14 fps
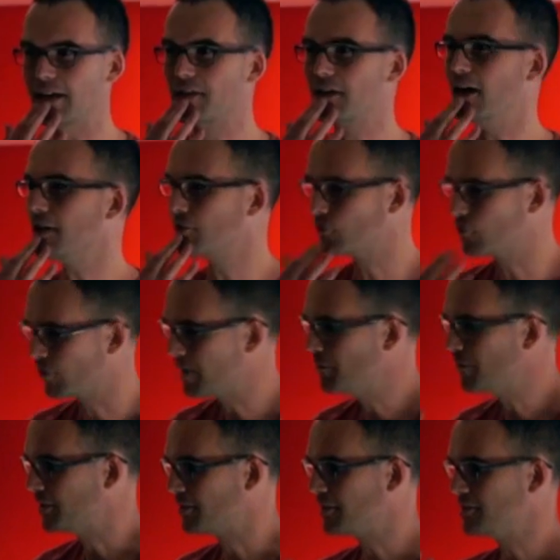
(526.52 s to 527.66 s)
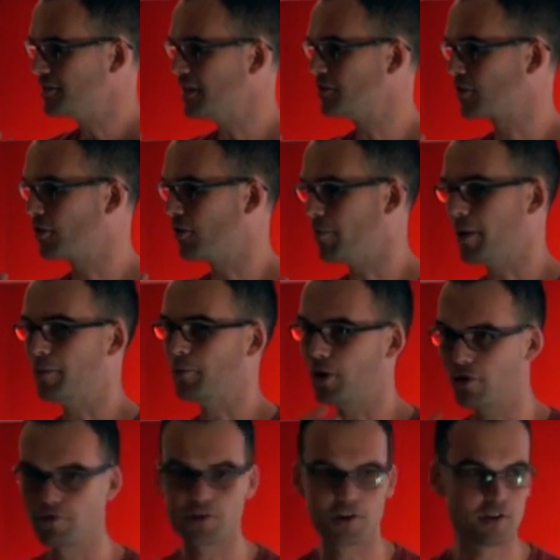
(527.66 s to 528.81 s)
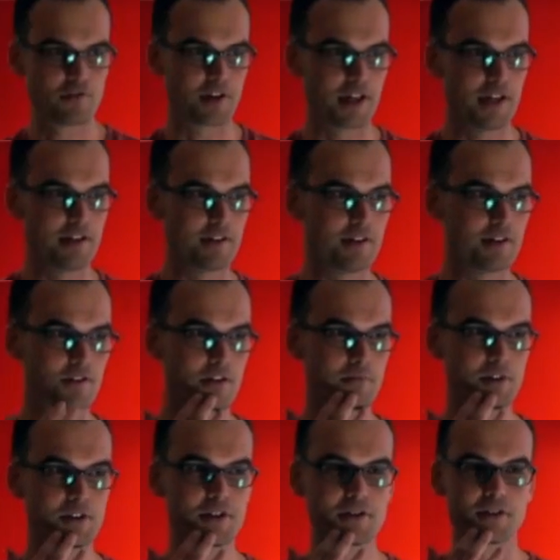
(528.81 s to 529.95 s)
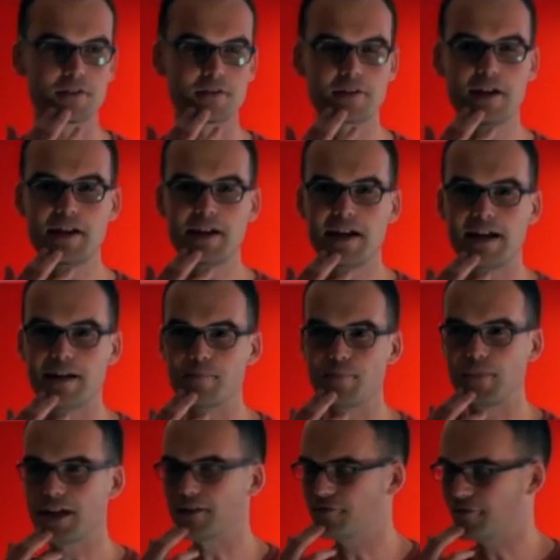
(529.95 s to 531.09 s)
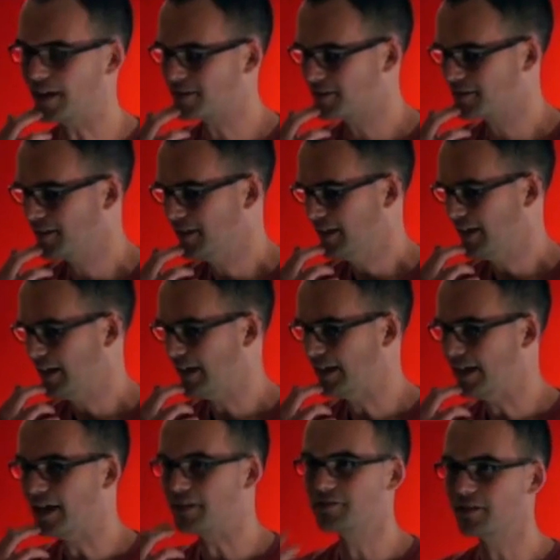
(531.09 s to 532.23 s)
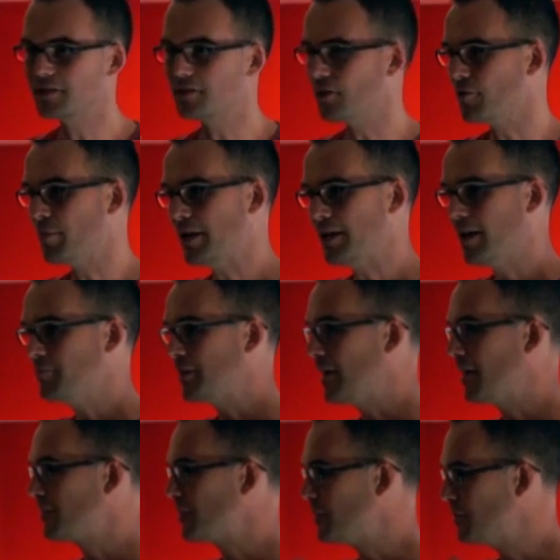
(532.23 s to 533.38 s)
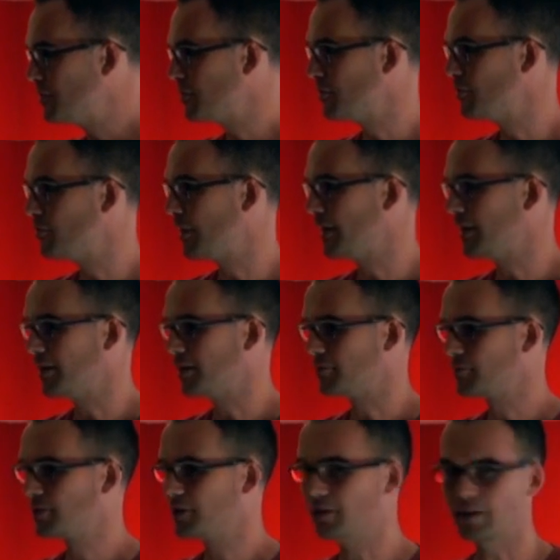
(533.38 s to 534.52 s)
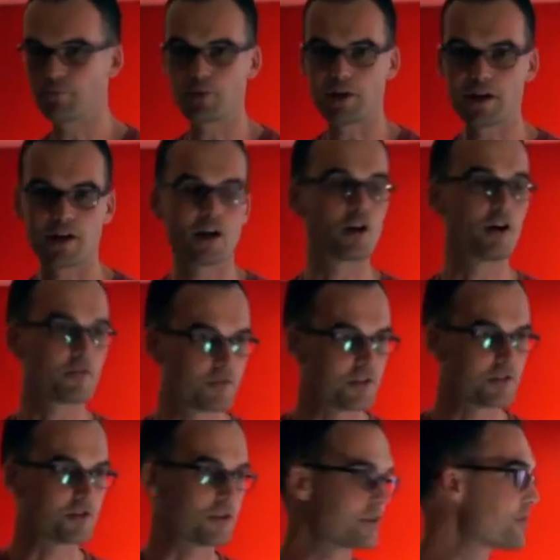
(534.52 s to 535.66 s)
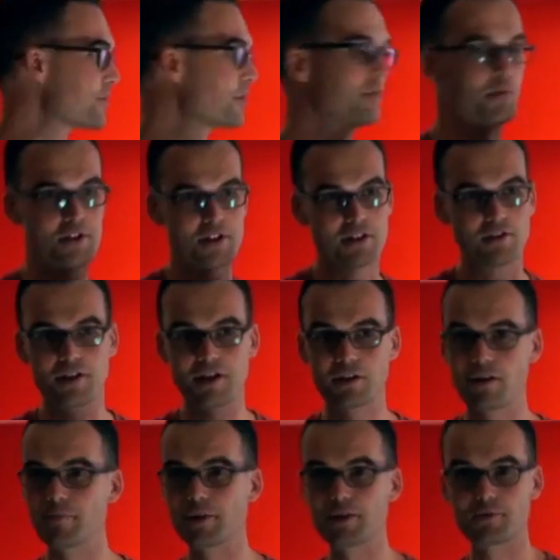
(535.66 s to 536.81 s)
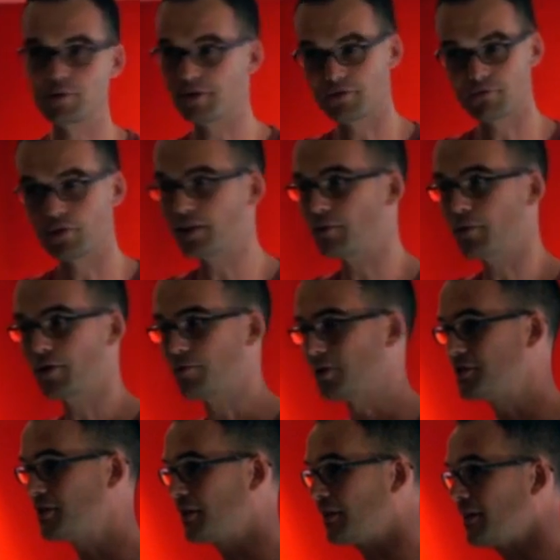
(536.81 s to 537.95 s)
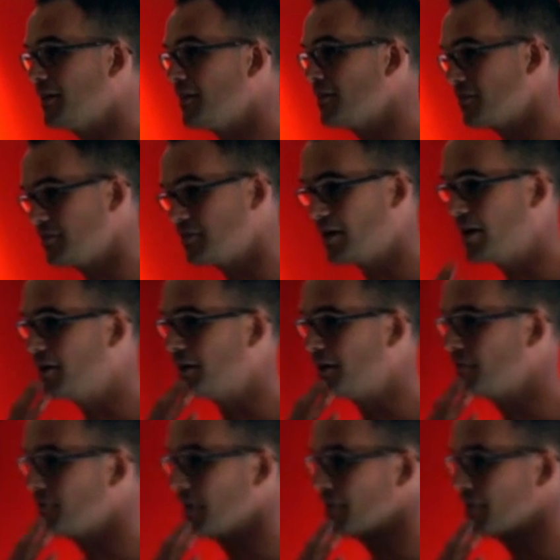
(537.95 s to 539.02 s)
are the kind of gremlins that tend to crop up over and over again in these competitions. Um, and in fact, uh, our CTO, Ben Hamner, has a YouTube uh, clip, uh, a conference talk just called Machine Learning Gremlins, which is really worth watching in its entirety if